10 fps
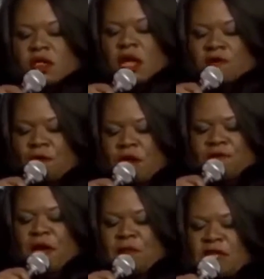Like
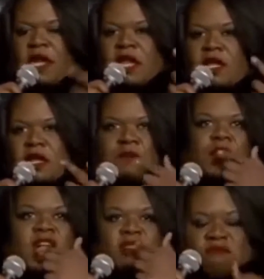45 minutes, you gotta get the
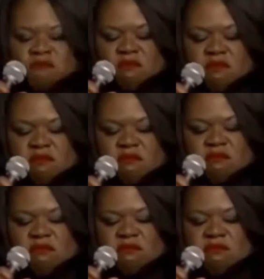nipple up.
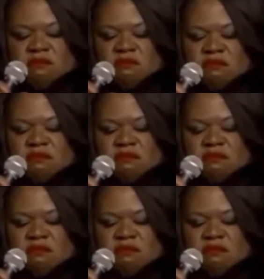Mm-mm-mm-mm.